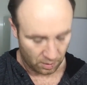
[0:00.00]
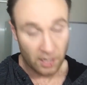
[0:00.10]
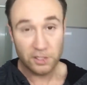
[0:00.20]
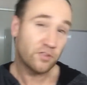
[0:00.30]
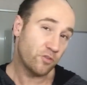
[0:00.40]

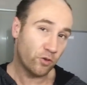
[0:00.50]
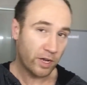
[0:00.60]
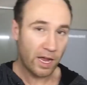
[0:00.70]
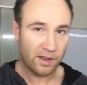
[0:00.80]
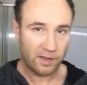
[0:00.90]
I used a
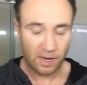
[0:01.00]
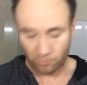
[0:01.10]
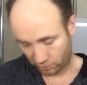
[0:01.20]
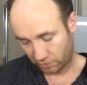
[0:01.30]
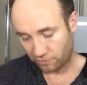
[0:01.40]
4K
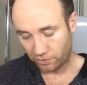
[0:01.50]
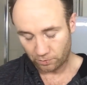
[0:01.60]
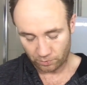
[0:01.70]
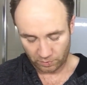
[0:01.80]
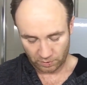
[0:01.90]
camera to
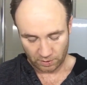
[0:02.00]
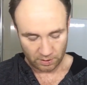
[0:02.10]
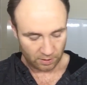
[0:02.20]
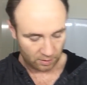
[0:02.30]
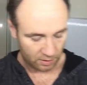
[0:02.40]
film
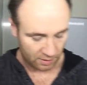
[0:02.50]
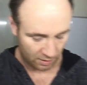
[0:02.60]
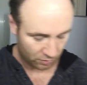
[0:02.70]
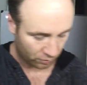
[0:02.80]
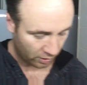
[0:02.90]
the
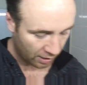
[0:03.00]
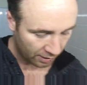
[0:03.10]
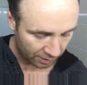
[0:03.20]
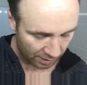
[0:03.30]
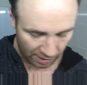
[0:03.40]
stencil
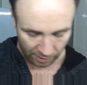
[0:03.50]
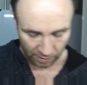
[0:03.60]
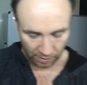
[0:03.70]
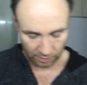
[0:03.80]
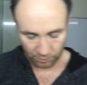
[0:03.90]
cutting and the hair
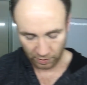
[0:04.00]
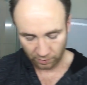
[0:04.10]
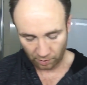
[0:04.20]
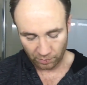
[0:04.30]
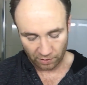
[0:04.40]
cutting,
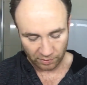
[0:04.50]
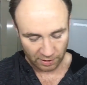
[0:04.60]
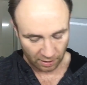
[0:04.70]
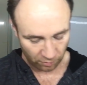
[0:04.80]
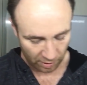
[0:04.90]
but I'm going to have to
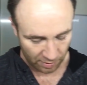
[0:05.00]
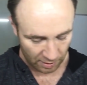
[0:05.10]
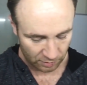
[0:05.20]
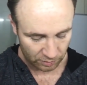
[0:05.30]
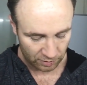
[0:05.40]
downgrade
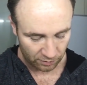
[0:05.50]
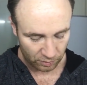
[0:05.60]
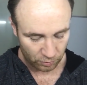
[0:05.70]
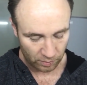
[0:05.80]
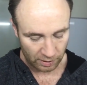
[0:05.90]
that to
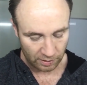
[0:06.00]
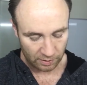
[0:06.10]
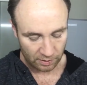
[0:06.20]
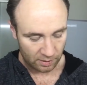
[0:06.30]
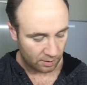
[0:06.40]

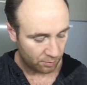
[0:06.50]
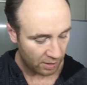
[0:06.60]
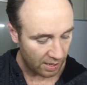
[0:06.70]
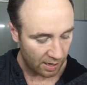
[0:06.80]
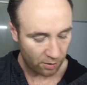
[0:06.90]

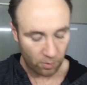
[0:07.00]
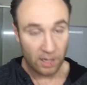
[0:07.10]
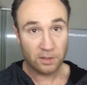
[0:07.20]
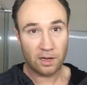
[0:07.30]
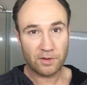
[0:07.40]
720p,
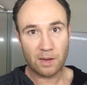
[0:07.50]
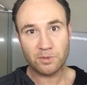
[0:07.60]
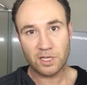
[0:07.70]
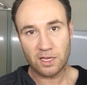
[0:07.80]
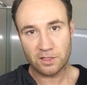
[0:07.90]
otherwise I'll have to
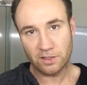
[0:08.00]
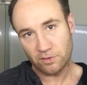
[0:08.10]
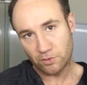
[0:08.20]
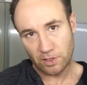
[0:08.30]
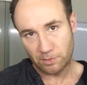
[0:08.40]
upscale the
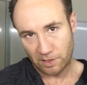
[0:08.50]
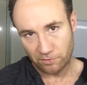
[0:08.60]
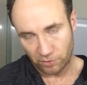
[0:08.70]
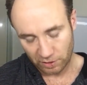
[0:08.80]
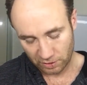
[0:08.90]
720p
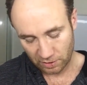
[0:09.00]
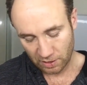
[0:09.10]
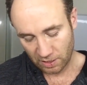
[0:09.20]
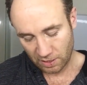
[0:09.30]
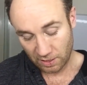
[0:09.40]
footage
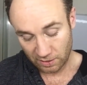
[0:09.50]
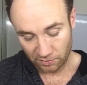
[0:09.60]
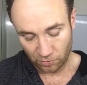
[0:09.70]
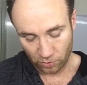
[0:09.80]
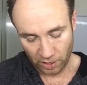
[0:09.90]
into
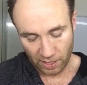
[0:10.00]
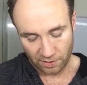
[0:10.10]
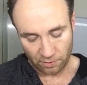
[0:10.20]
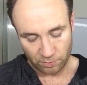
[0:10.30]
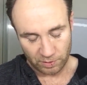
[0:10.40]
4K, and
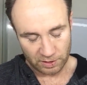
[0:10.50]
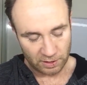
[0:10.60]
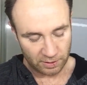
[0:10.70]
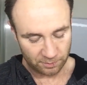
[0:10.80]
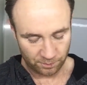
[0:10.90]
that would be silly.